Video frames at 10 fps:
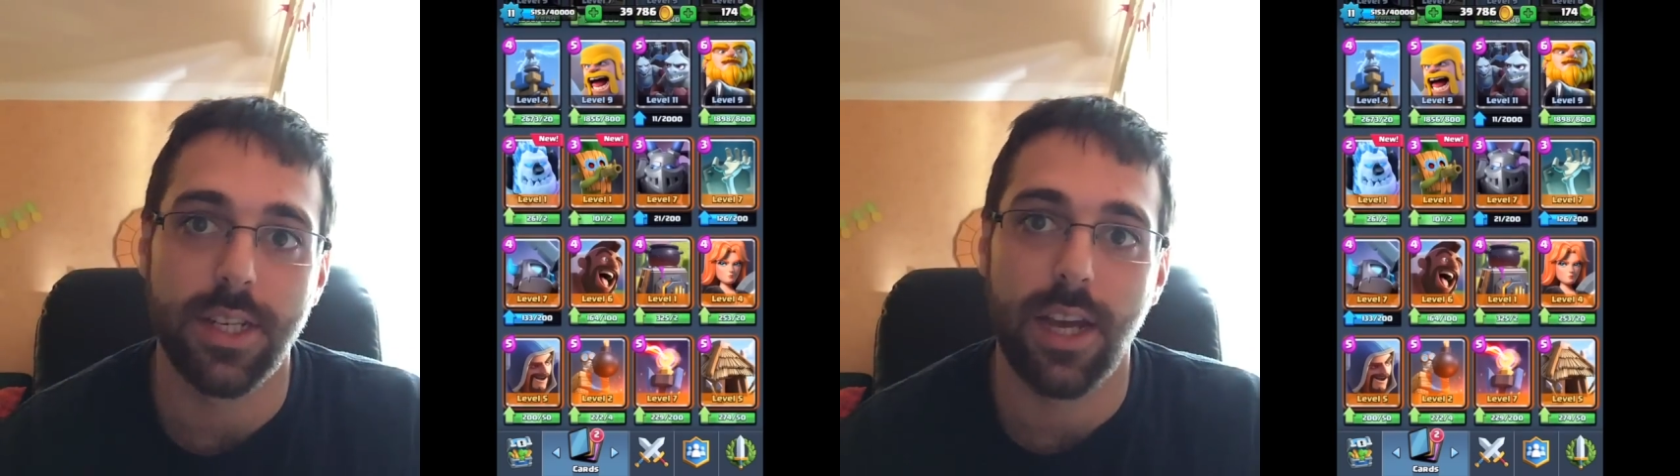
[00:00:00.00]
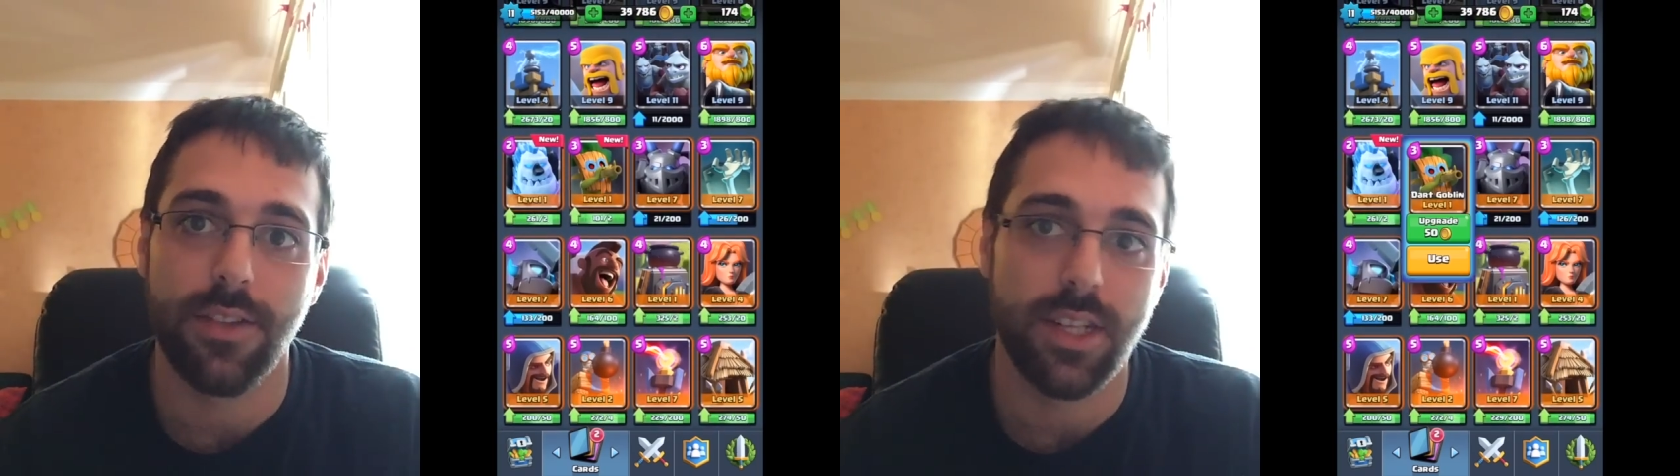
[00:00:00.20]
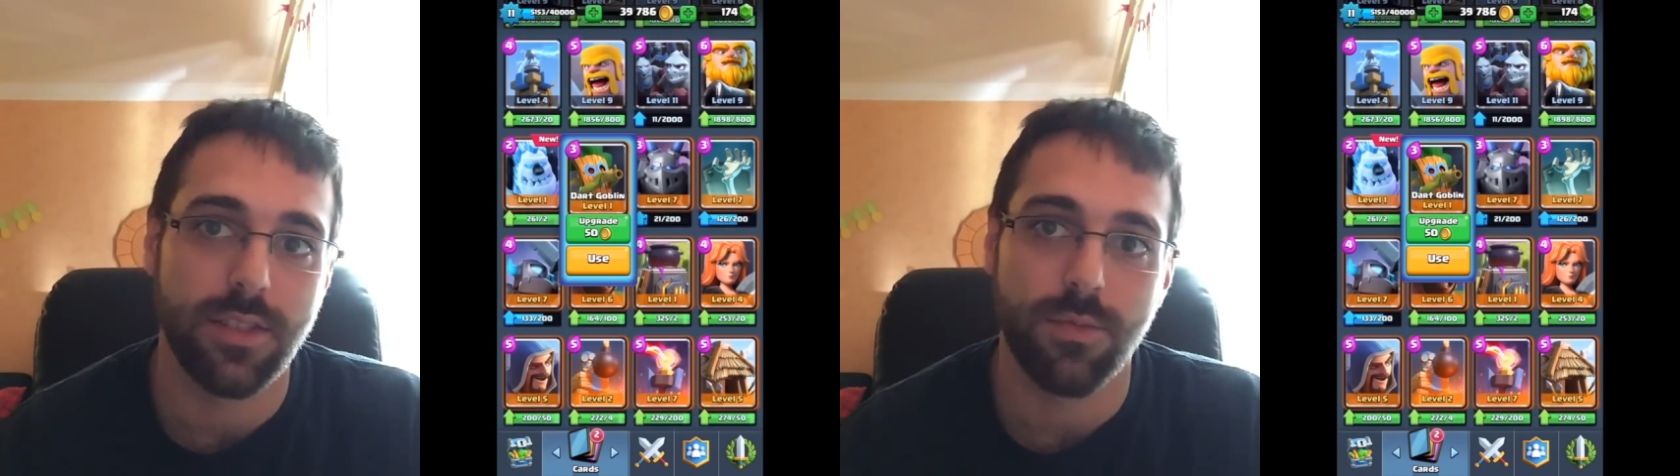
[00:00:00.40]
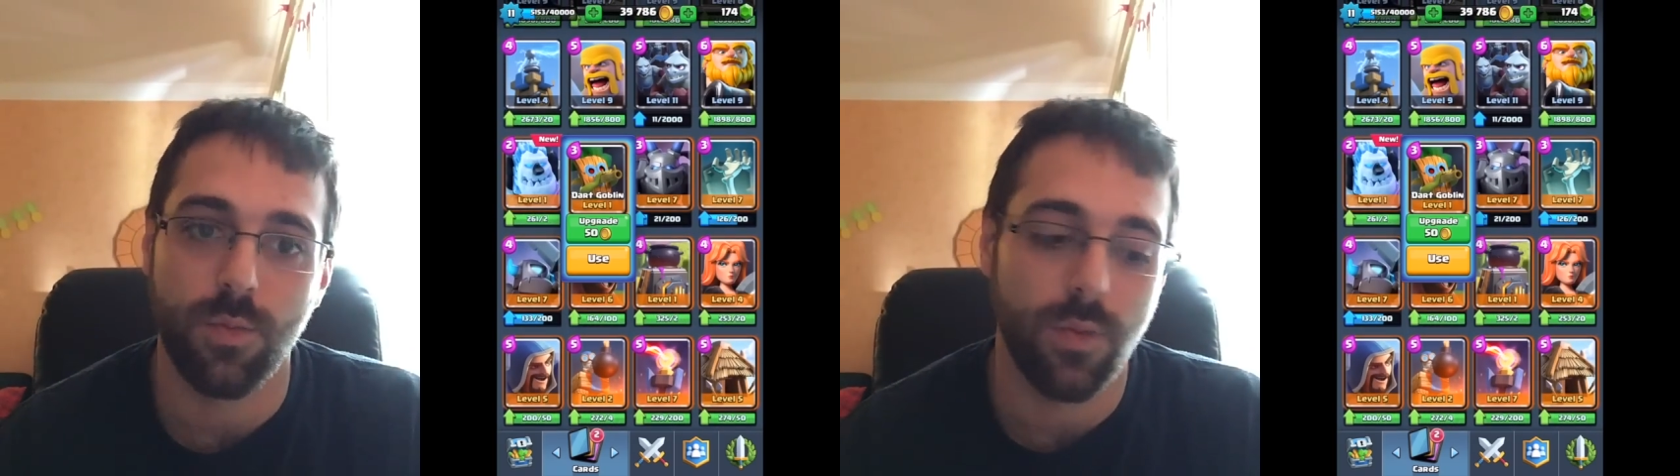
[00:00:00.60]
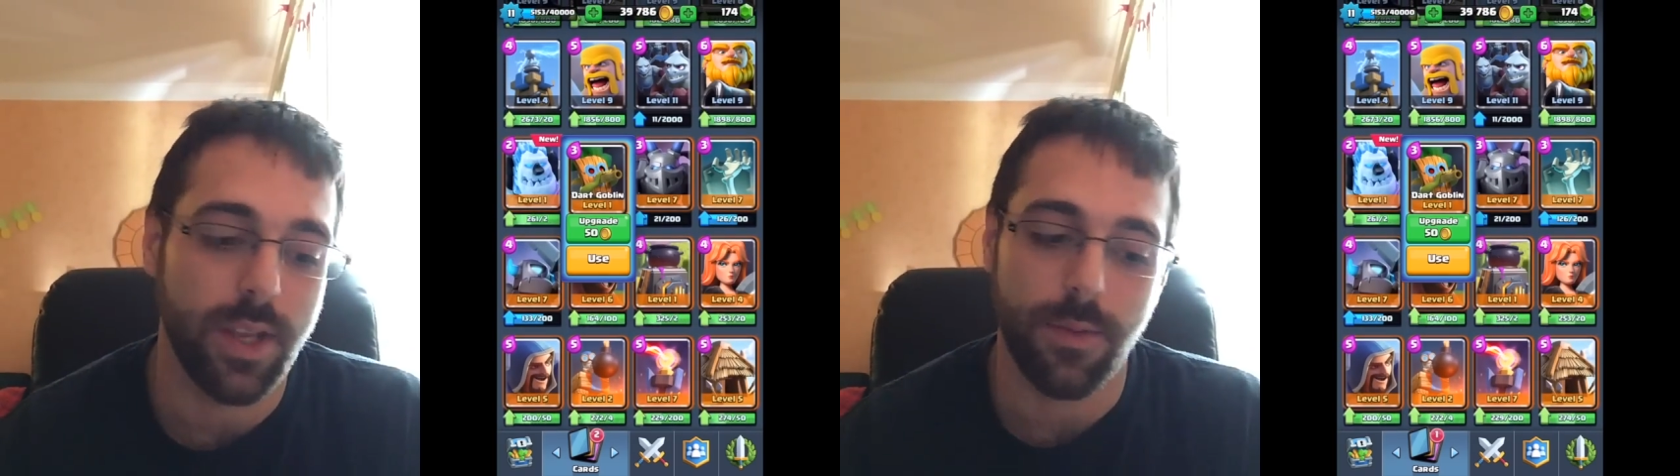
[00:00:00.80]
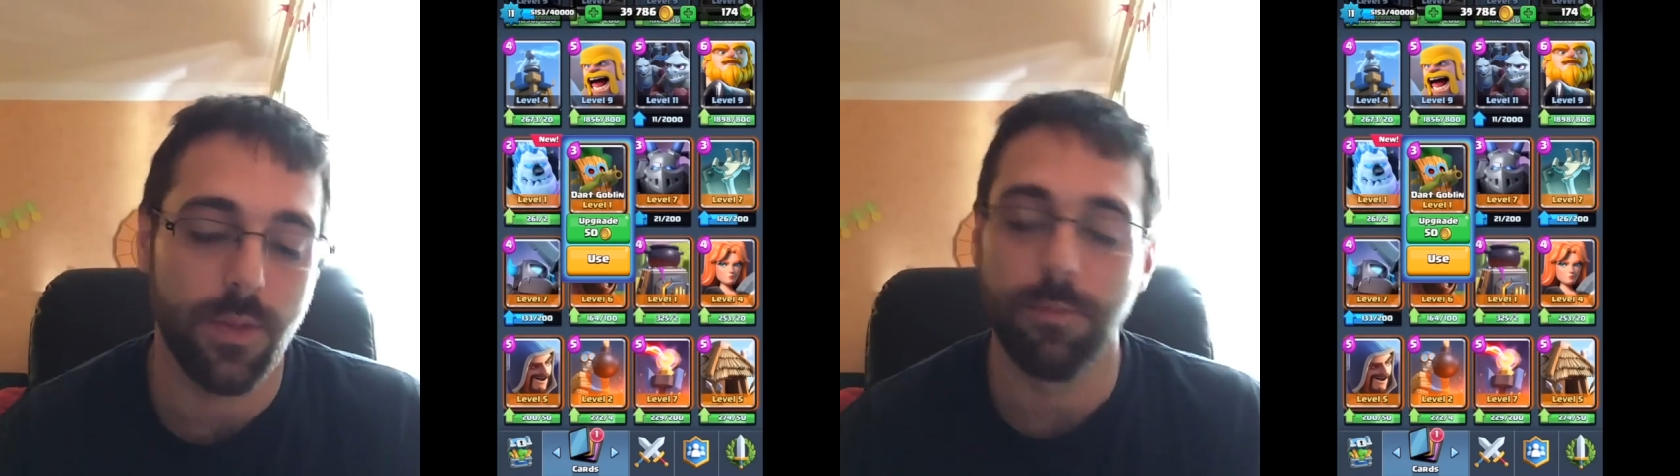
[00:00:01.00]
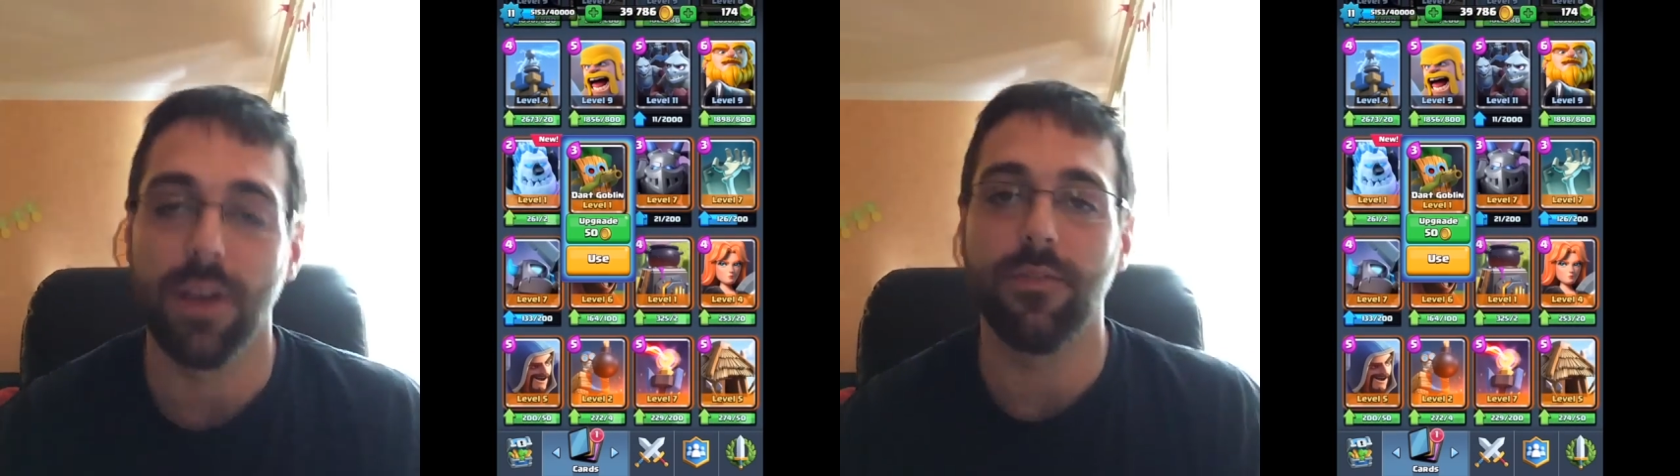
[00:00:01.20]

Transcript: and now that's like my